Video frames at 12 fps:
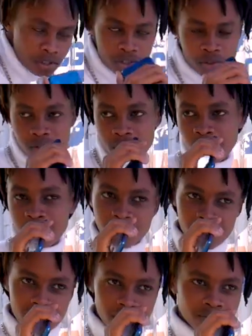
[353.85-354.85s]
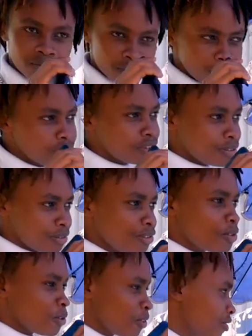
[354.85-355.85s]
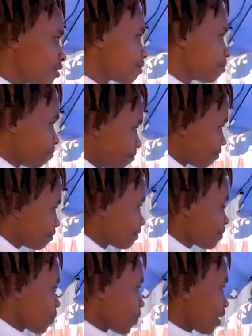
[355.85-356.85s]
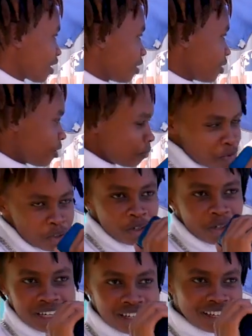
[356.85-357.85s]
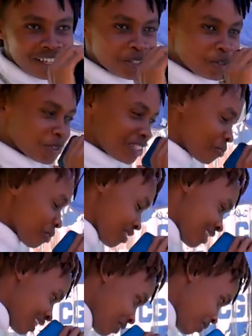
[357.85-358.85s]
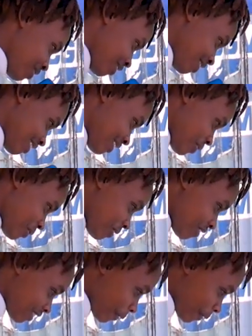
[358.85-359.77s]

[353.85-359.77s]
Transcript: course, you'll go for a. You, you know, I'm sure you can't get wet with zero. So.